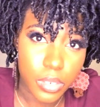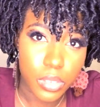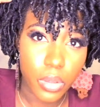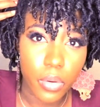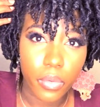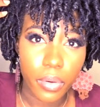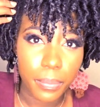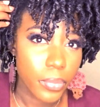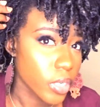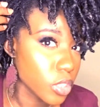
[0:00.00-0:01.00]
so
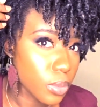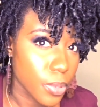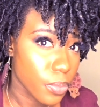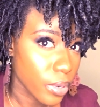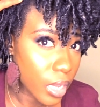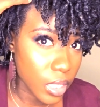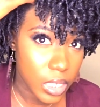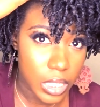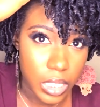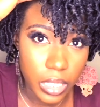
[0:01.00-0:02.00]
I'm pretty sure people are not
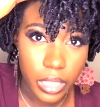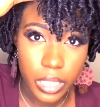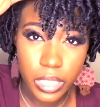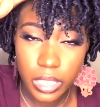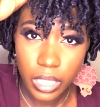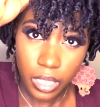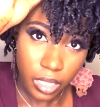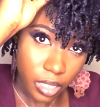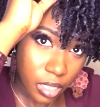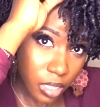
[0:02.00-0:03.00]
gonna see this,
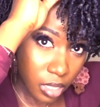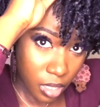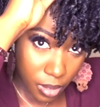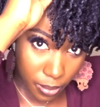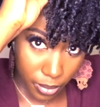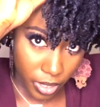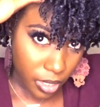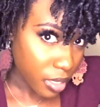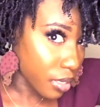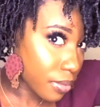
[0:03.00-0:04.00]

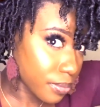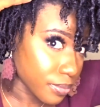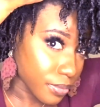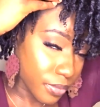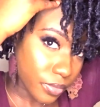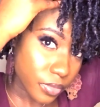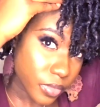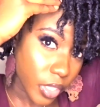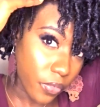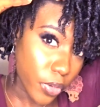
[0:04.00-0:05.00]
but
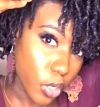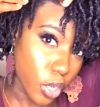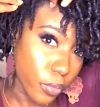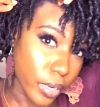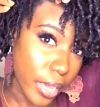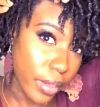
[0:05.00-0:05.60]
if you're going